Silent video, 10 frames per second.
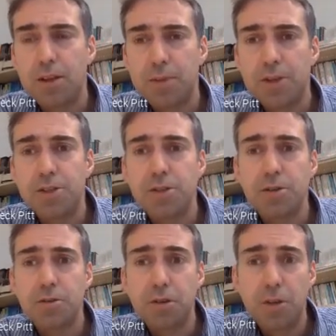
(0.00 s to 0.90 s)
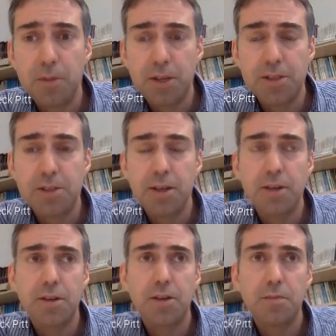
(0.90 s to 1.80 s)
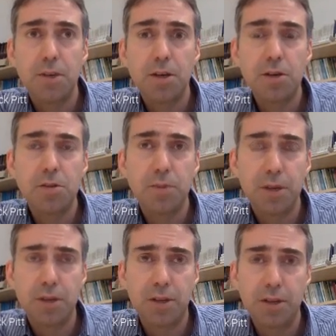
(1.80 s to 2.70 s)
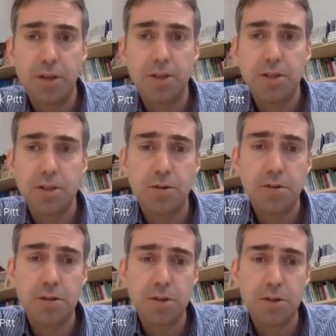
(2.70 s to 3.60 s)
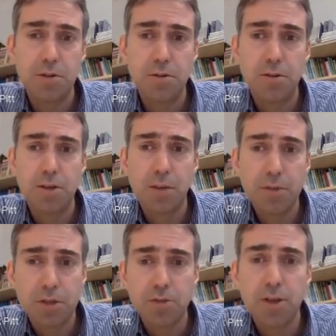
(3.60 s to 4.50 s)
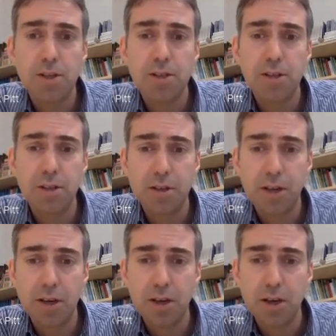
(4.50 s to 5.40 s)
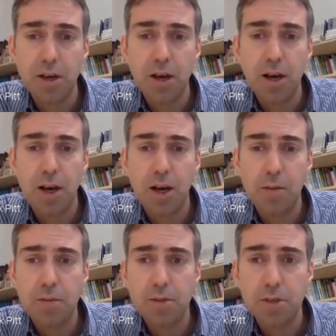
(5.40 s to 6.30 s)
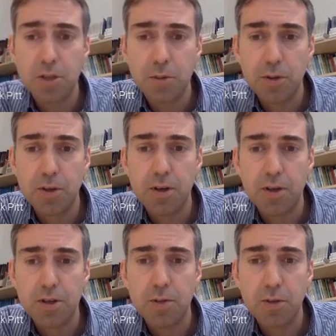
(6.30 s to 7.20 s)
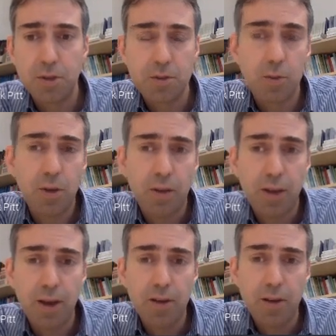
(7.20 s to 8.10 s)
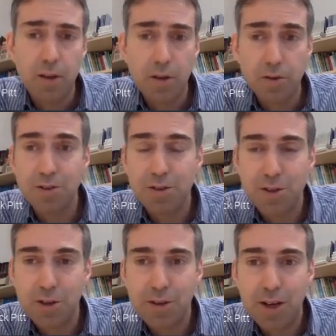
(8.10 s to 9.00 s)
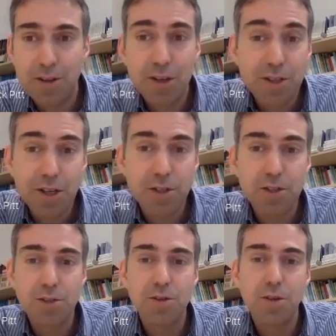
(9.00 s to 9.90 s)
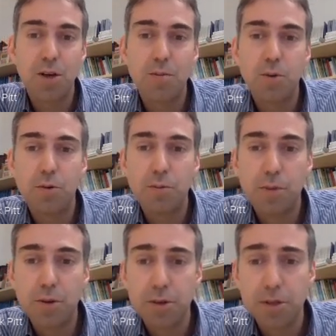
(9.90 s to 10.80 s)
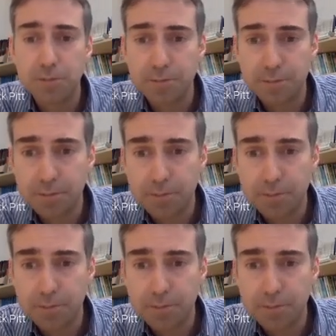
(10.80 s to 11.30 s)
these badges are accumulated and can be used by the learner to demonstrate learning to others, whether those others are their teachers or employers.